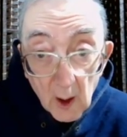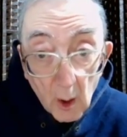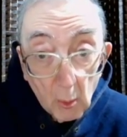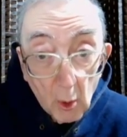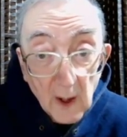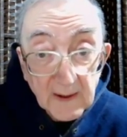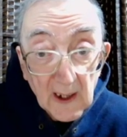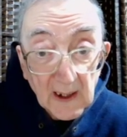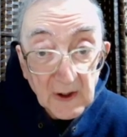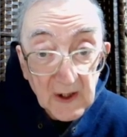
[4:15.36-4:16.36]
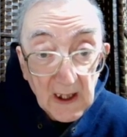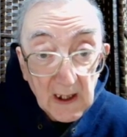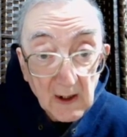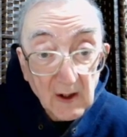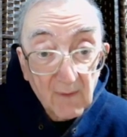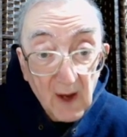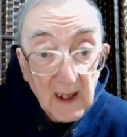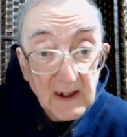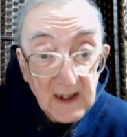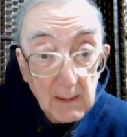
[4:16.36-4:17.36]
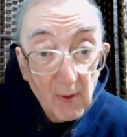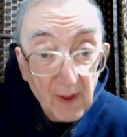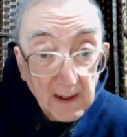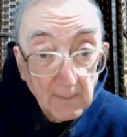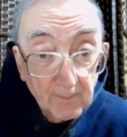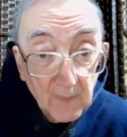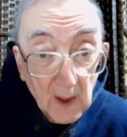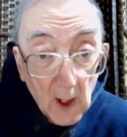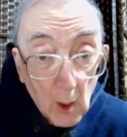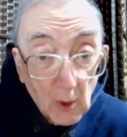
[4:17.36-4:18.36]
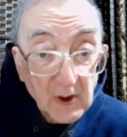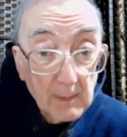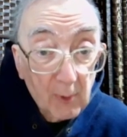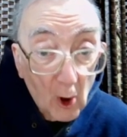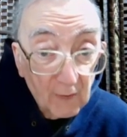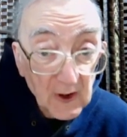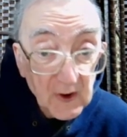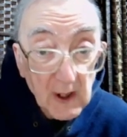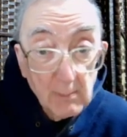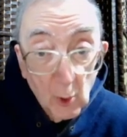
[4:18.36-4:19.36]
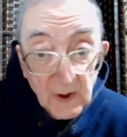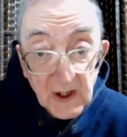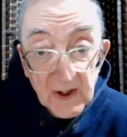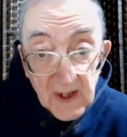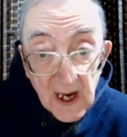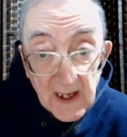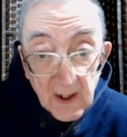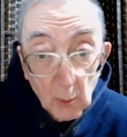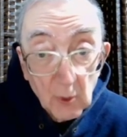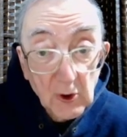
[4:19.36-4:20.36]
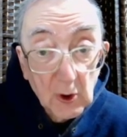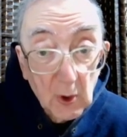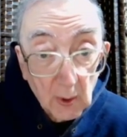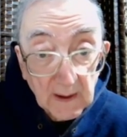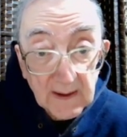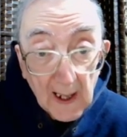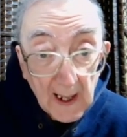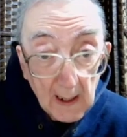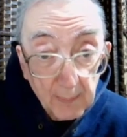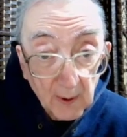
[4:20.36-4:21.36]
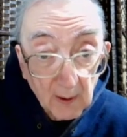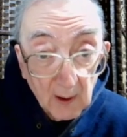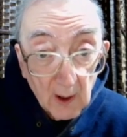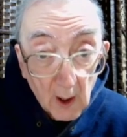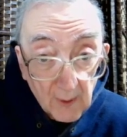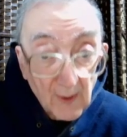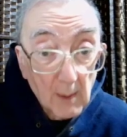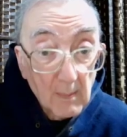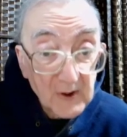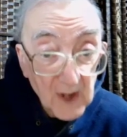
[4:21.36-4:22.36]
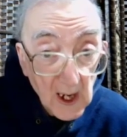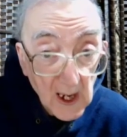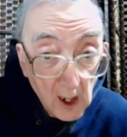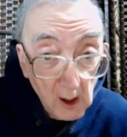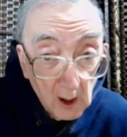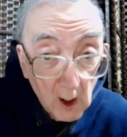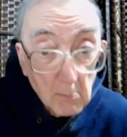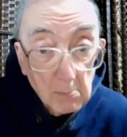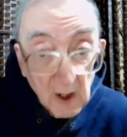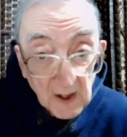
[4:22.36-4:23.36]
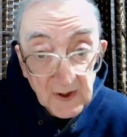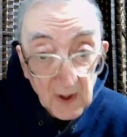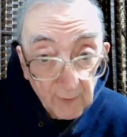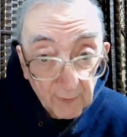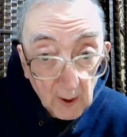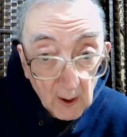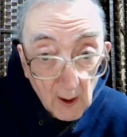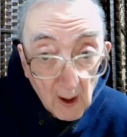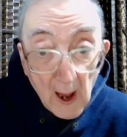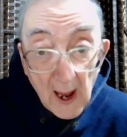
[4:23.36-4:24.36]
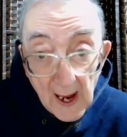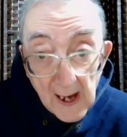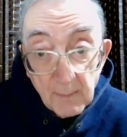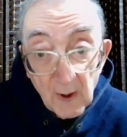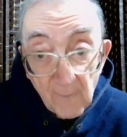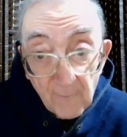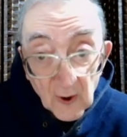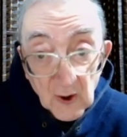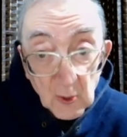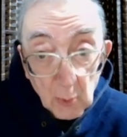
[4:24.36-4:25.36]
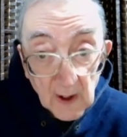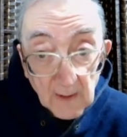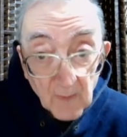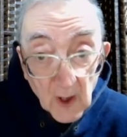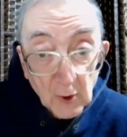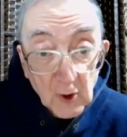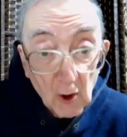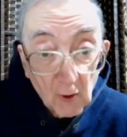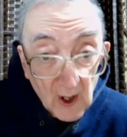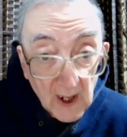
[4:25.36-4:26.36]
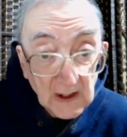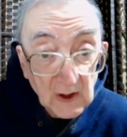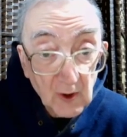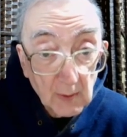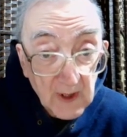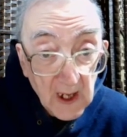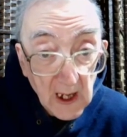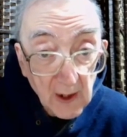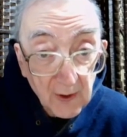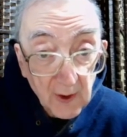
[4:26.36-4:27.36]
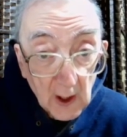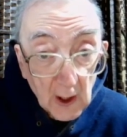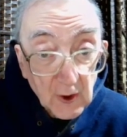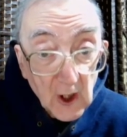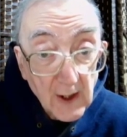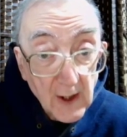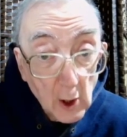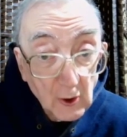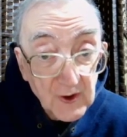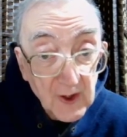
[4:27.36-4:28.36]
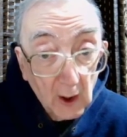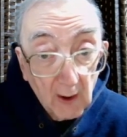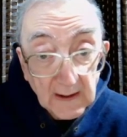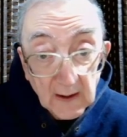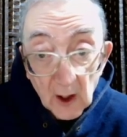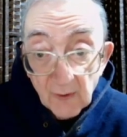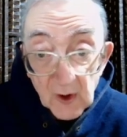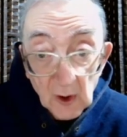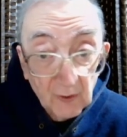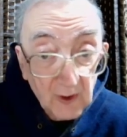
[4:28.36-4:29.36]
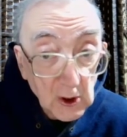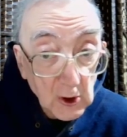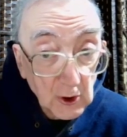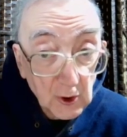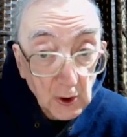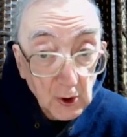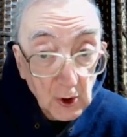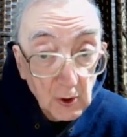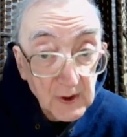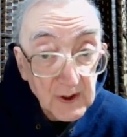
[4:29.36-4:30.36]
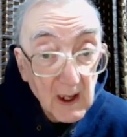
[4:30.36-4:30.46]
What I say is the very same thing which the prophets and Moses said was going to happen, that the Messiah must suffer and be the first one to rise from death, to announce the light of salvation to the Jews